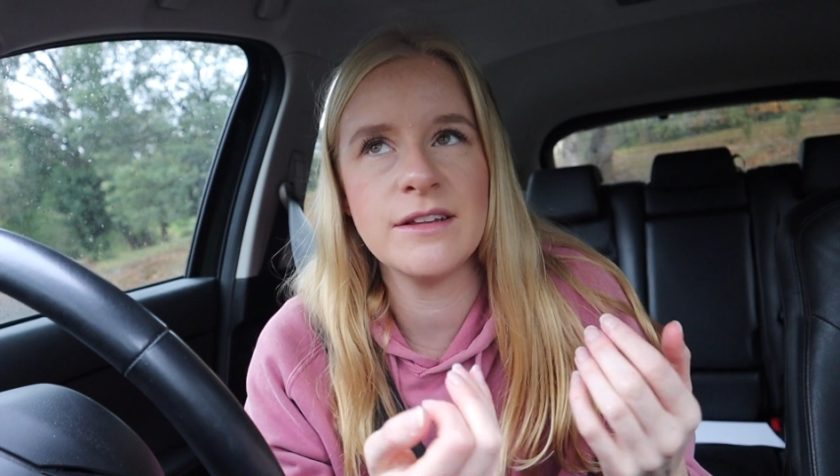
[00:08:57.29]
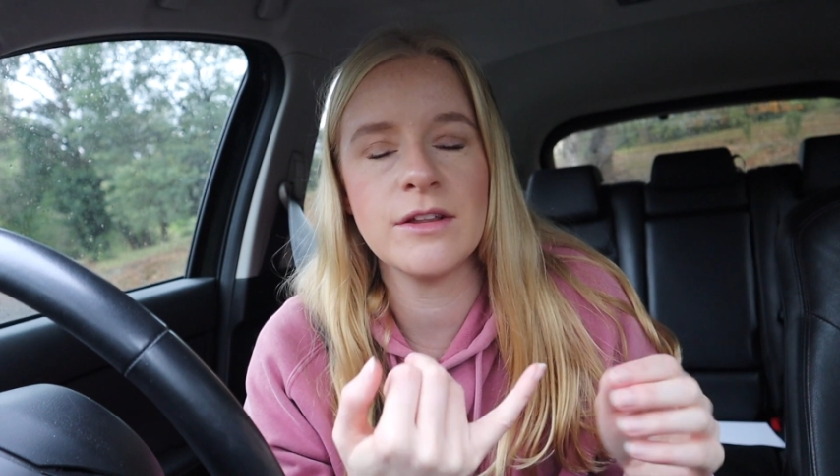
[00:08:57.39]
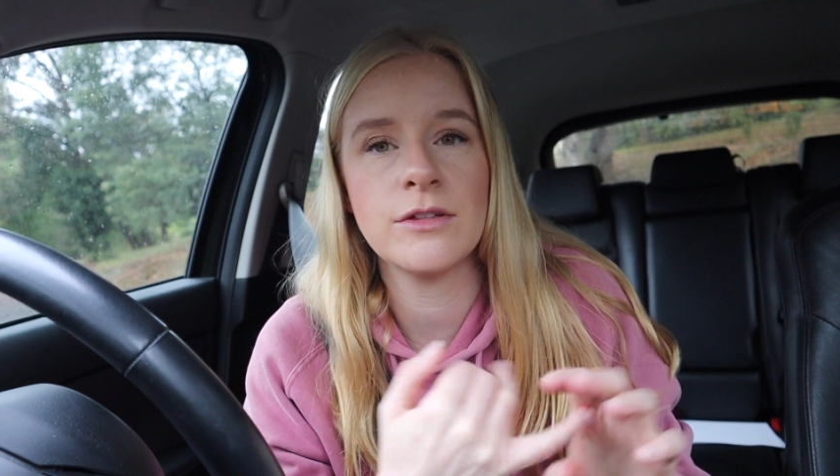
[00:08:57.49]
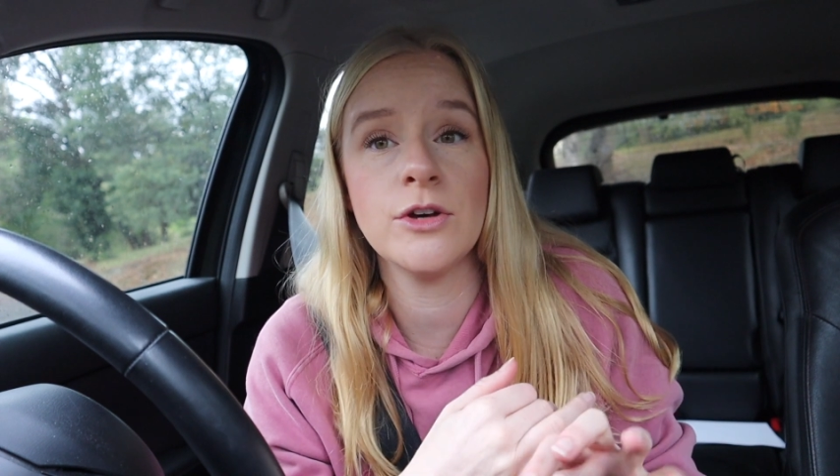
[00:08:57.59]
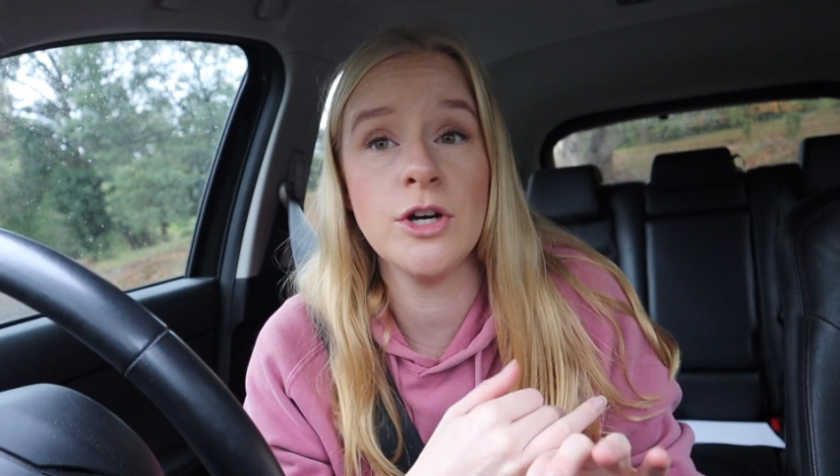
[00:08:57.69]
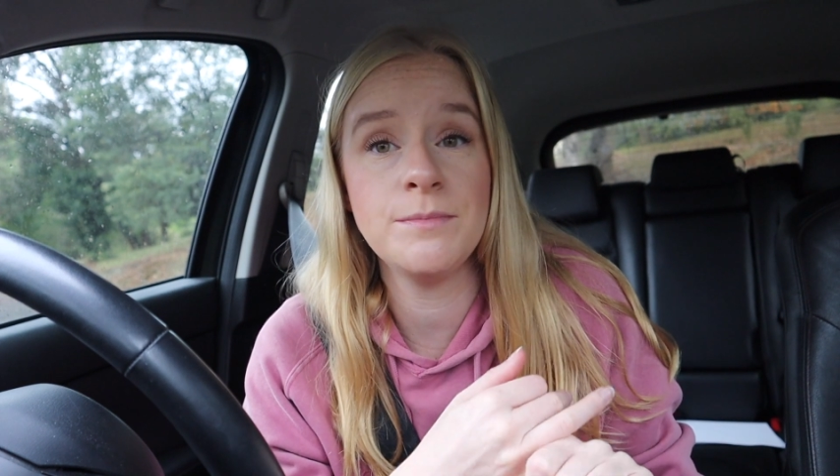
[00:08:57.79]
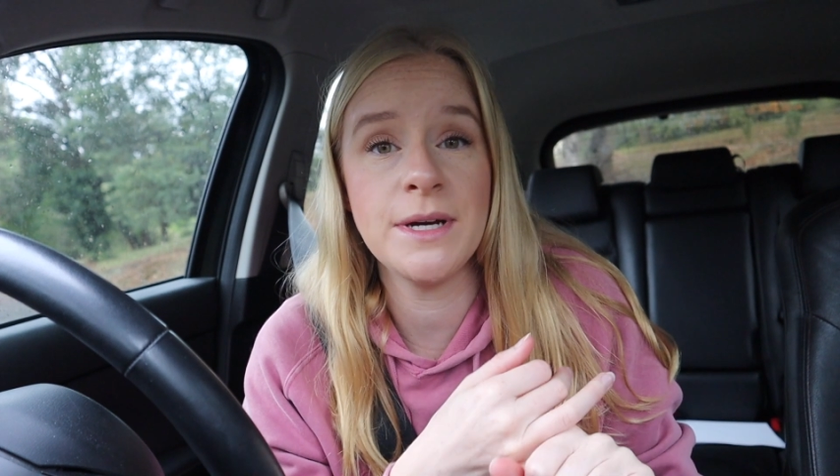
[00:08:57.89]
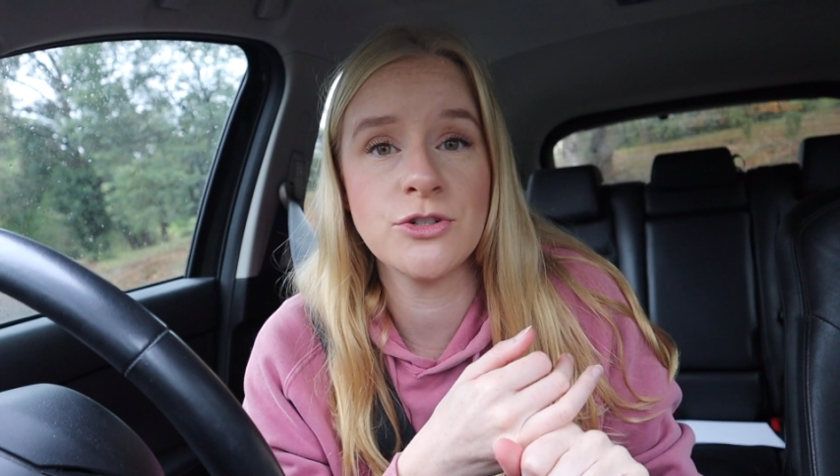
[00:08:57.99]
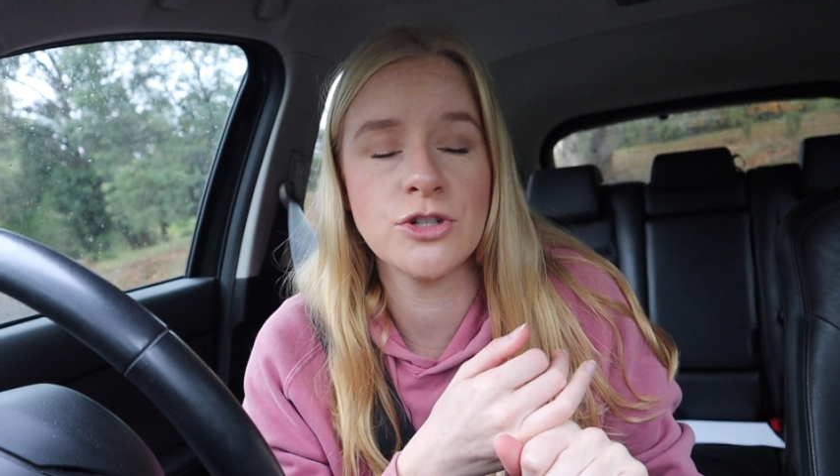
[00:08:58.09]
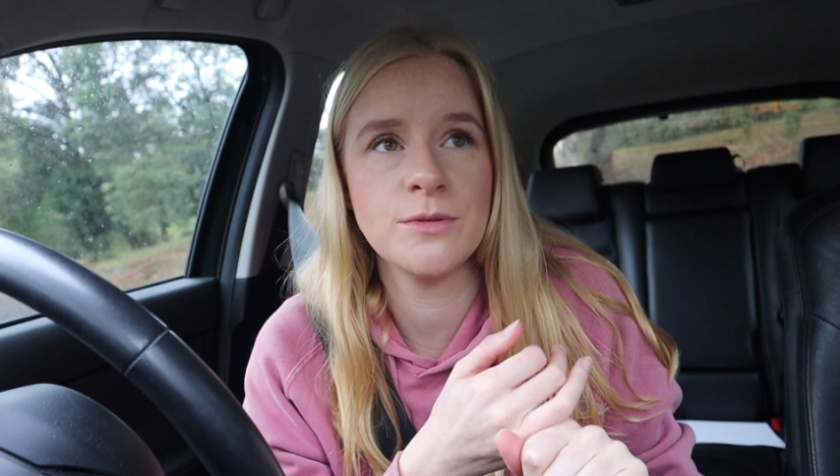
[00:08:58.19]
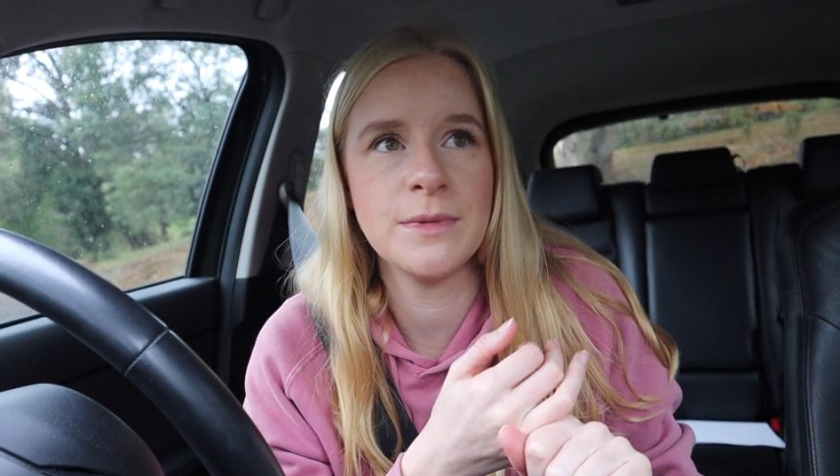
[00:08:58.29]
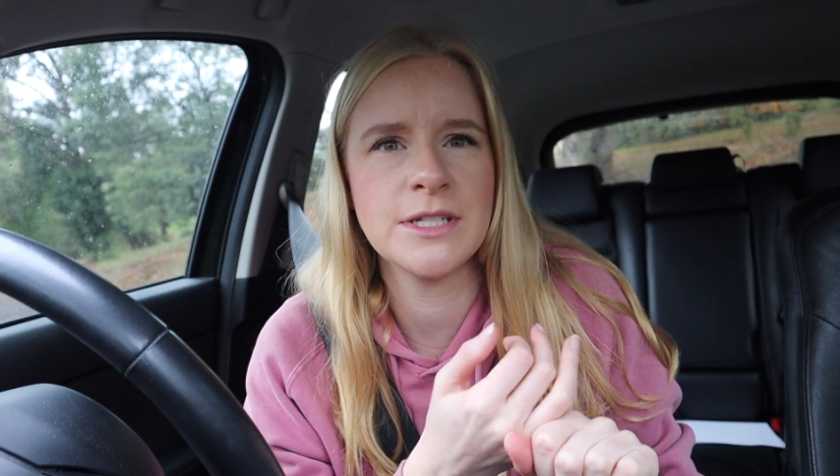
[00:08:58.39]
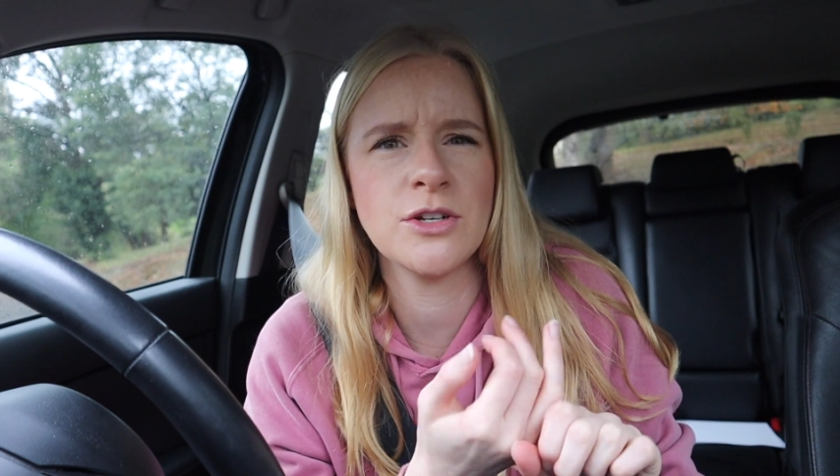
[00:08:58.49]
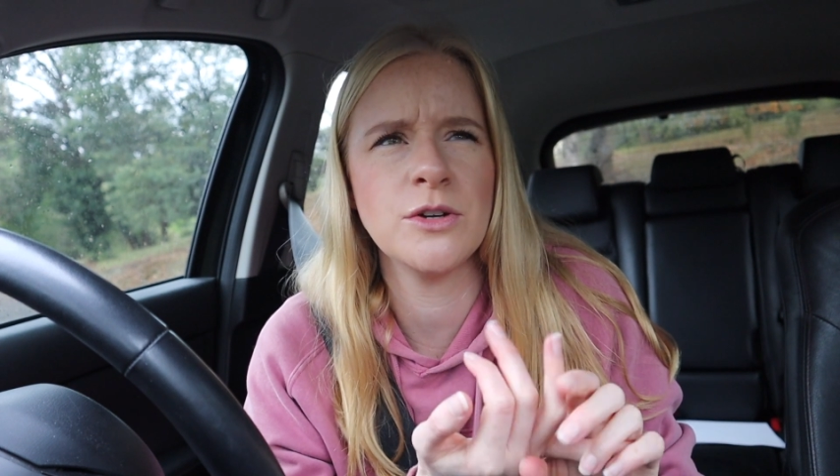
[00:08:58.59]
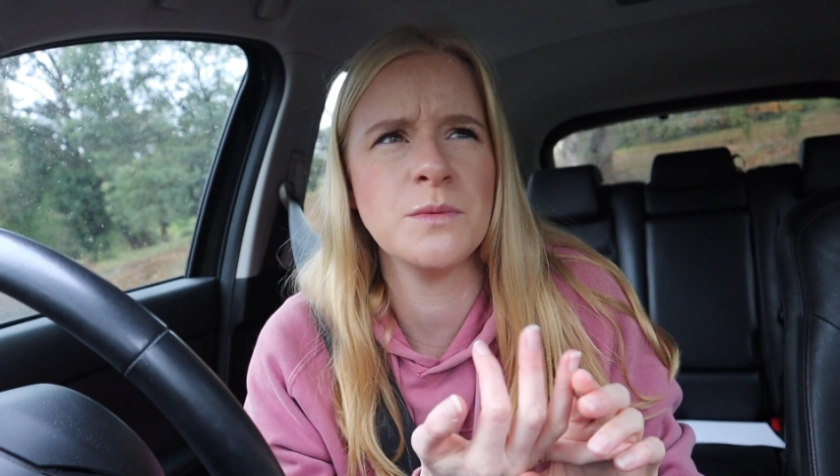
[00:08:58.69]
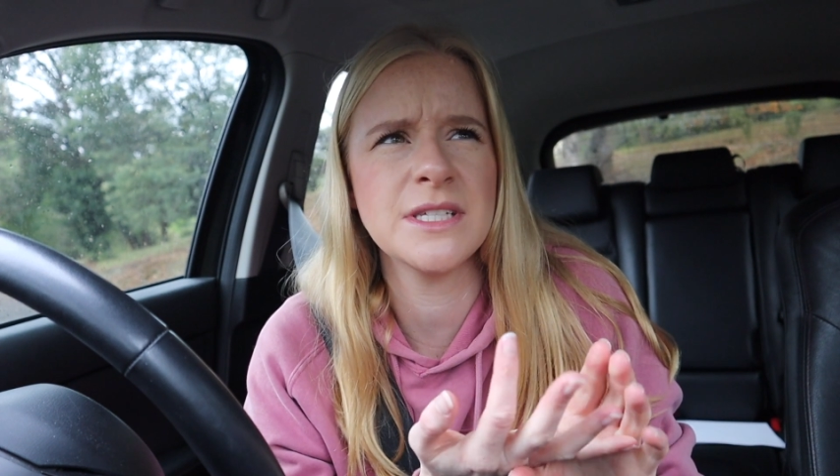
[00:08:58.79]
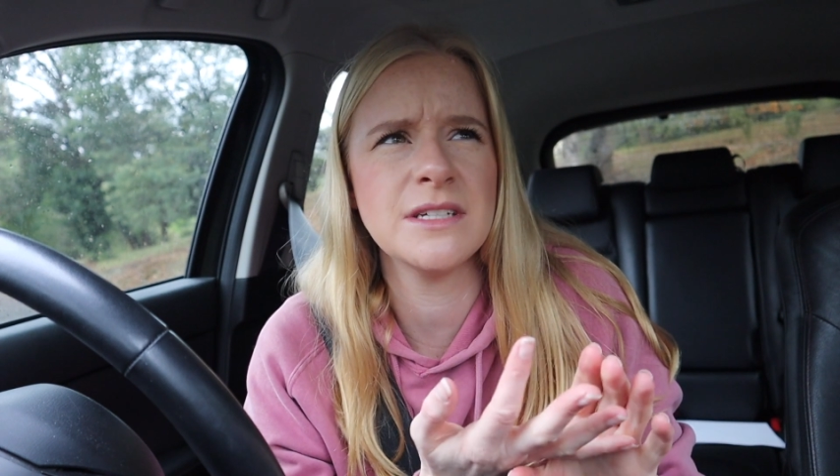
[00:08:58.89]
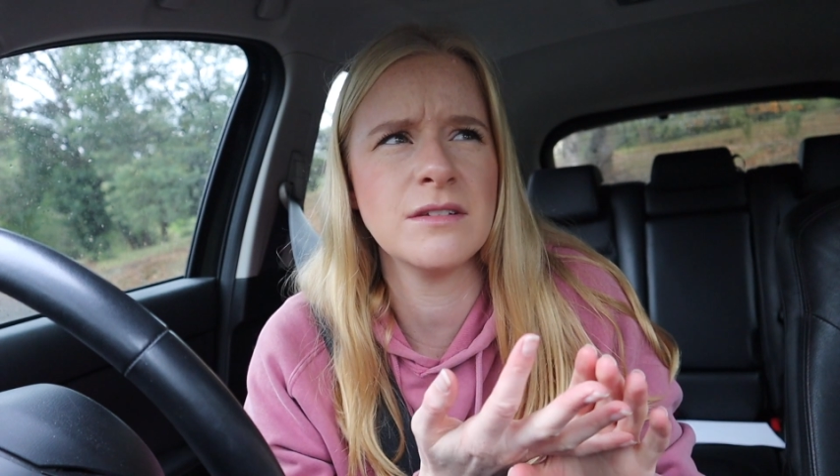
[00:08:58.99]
The 3rd bedroom, so it was a